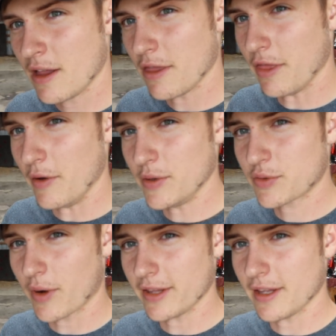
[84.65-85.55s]

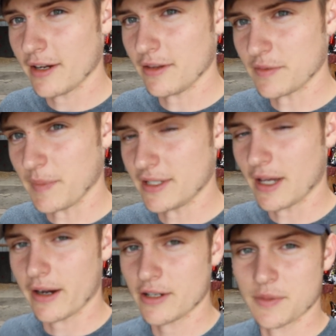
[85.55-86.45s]
those right there, those mud
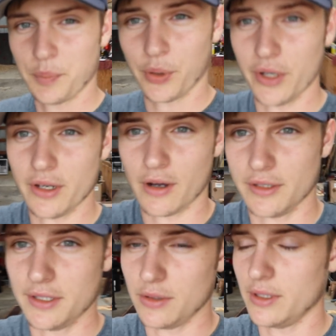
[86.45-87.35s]
tires, put on
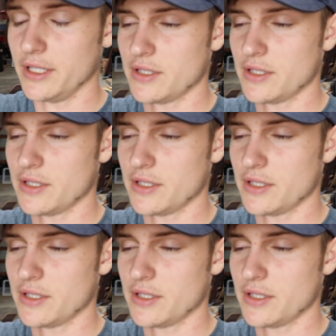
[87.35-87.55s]
the dually.